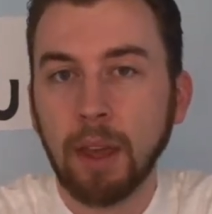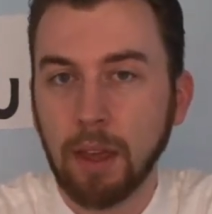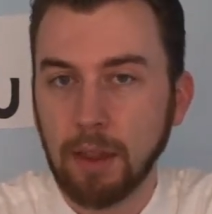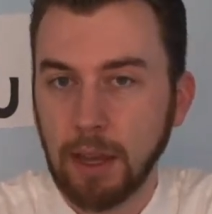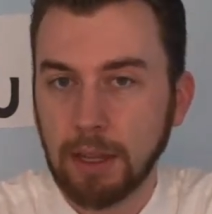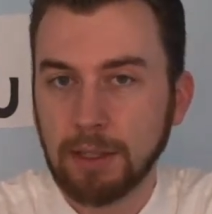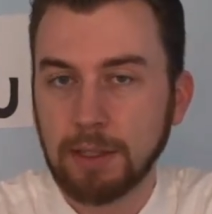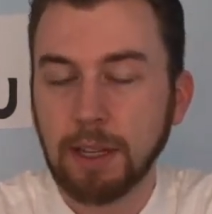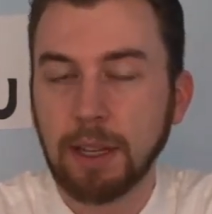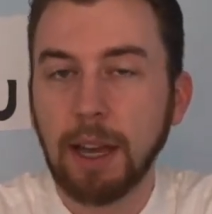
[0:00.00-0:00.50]

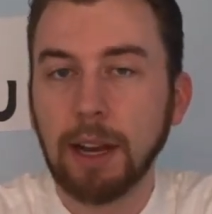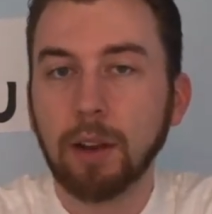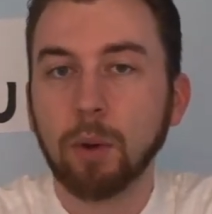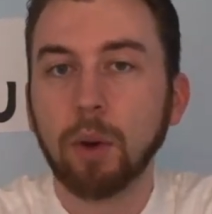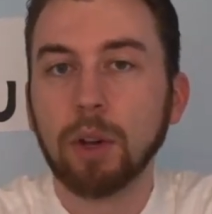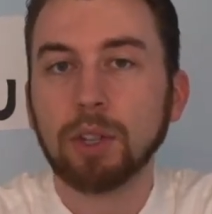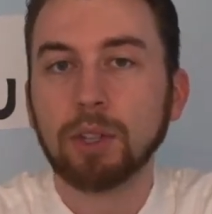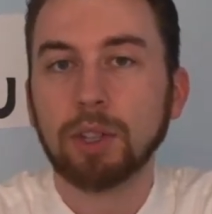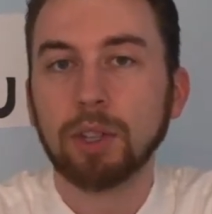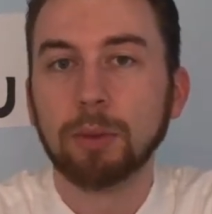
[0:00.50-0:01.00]
That's the kind of
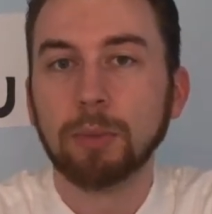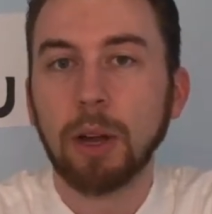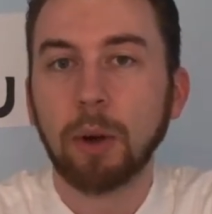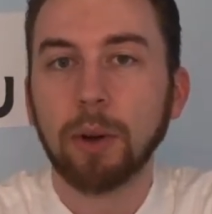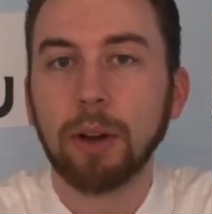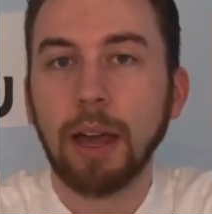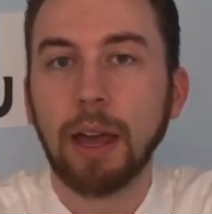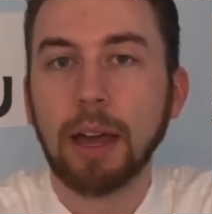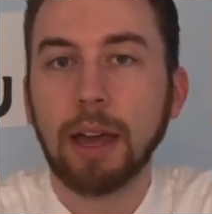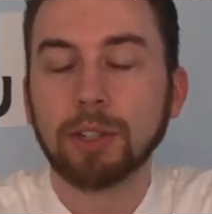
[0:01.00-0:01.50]
question you might
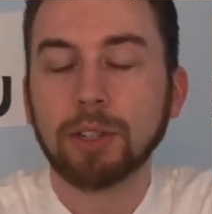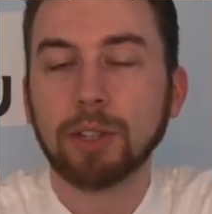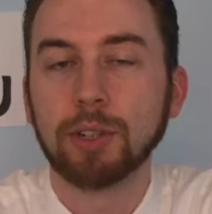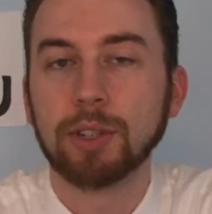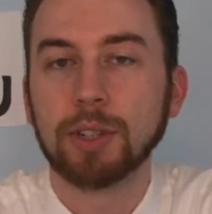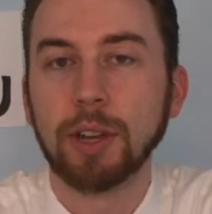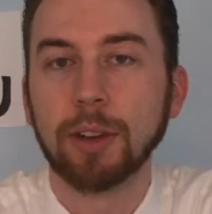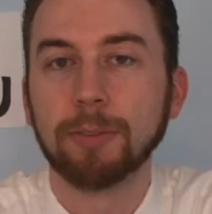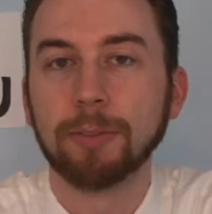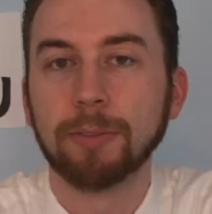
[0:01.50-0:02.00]
want to ask
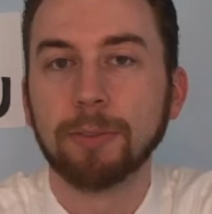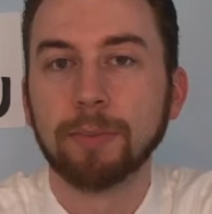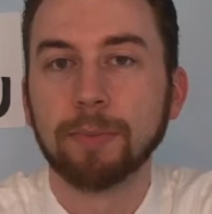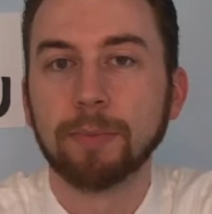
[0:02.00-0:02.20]
yourself.